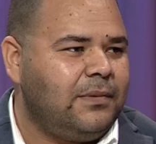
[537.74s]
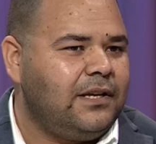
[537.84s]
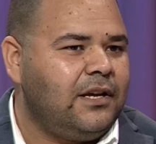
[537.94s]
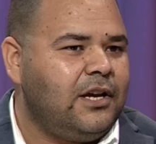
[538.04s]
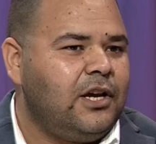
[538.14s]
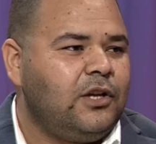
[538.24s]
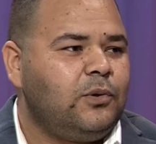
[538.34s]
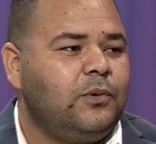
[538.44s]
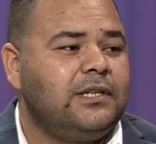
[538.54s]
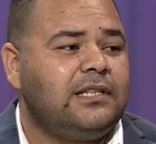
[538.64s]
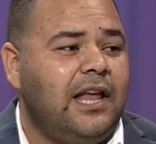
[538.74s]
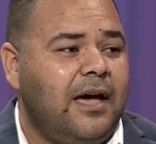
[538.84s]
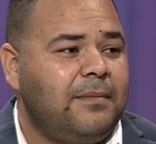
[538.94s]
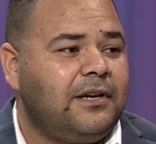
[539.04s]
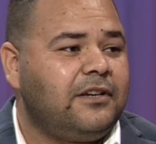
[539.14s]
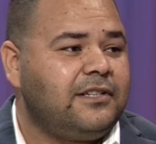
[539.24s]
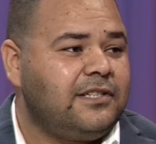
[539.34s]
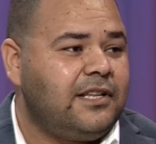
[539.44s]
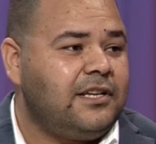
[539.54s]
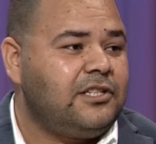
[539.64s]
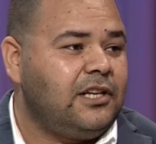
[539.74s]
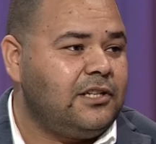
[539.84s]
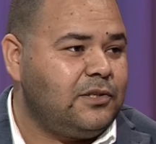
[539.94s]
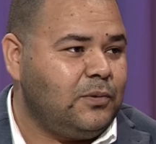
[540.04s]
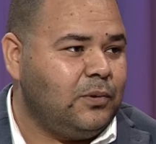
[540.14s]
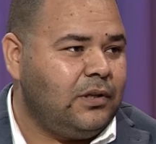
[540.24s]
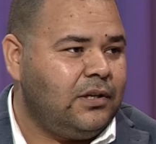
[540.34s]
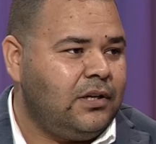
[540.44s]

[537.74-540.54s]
me to Islamic residential school.